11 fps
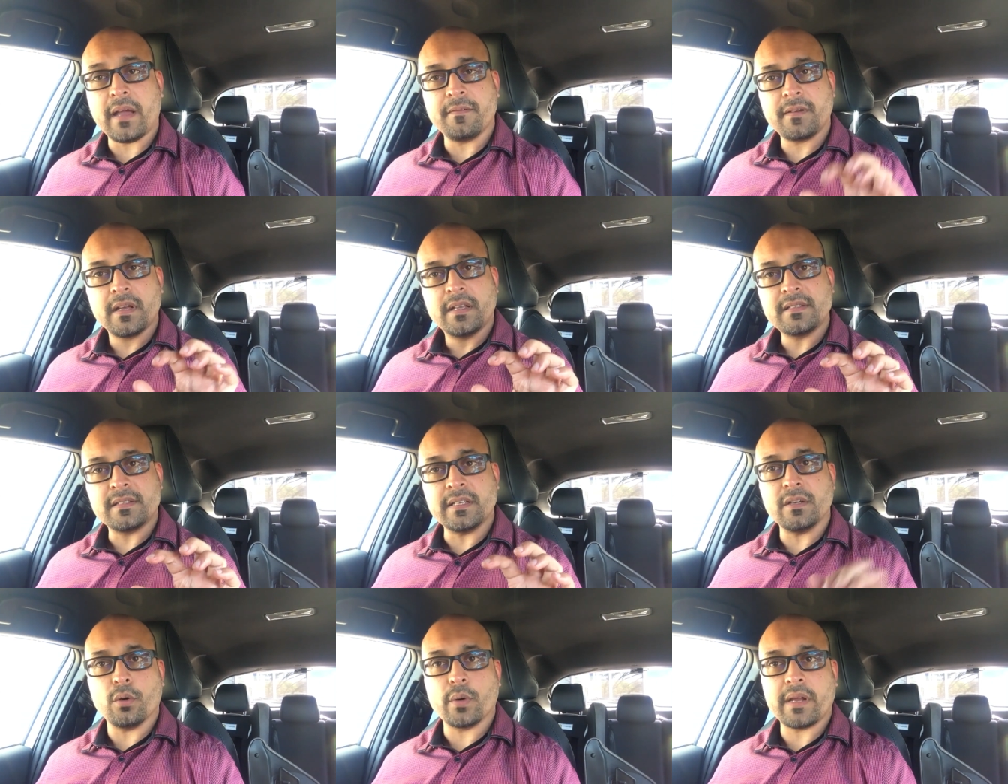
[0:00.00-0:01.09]

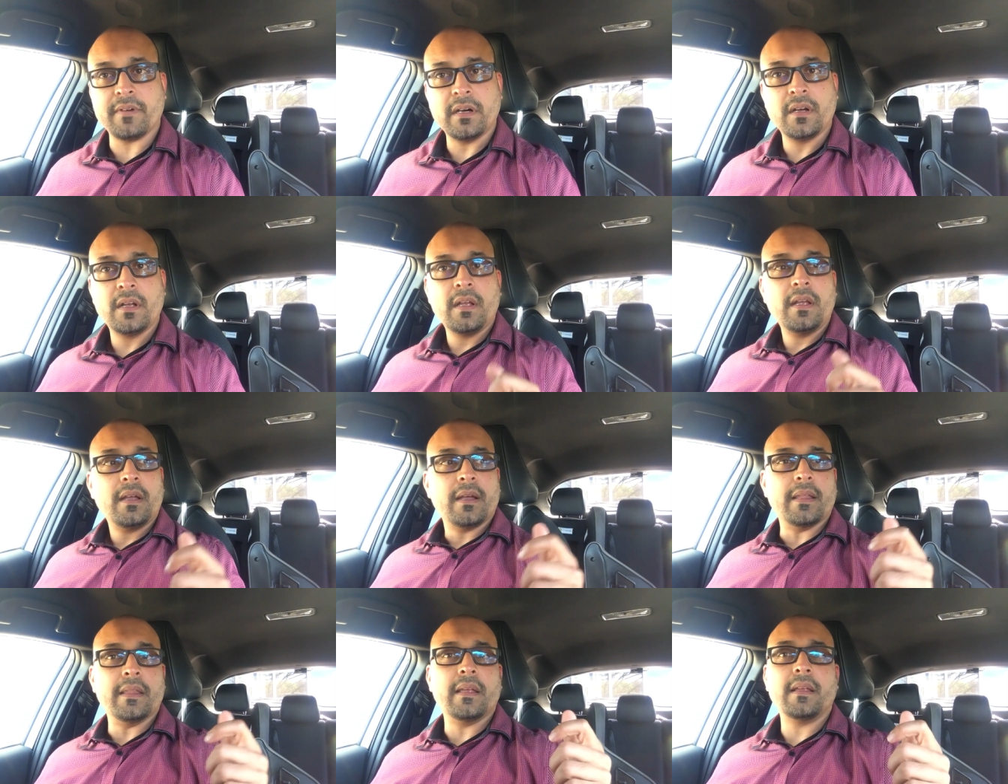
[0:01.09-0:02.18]
5C or whatever.
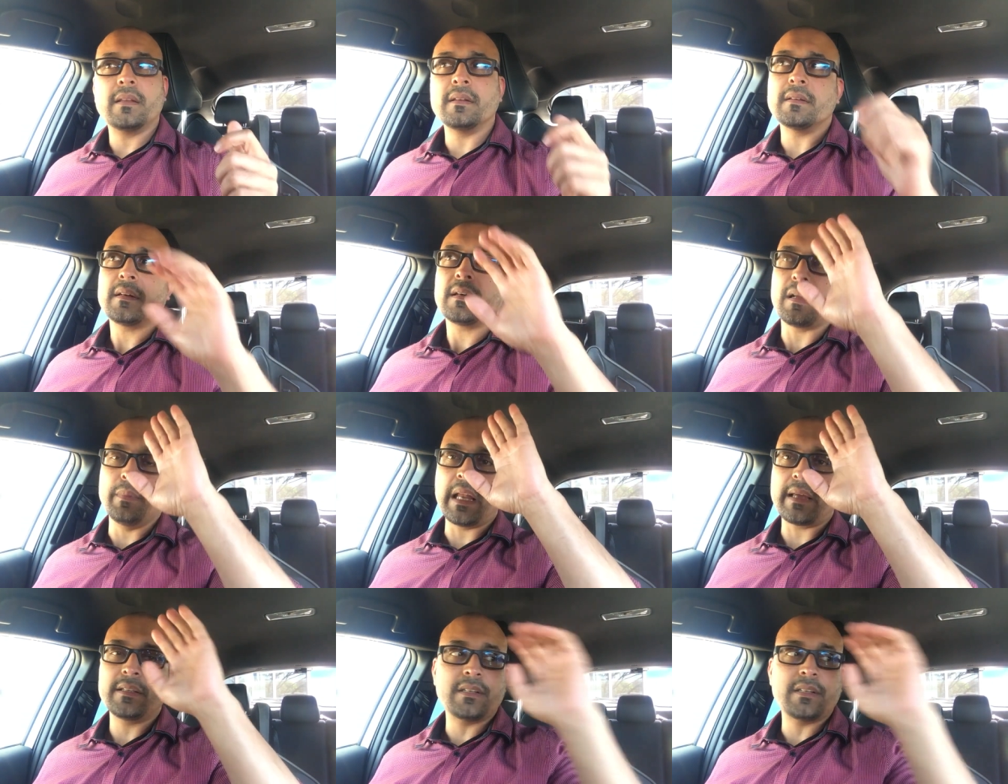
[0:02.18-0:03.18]
And then I'd be like,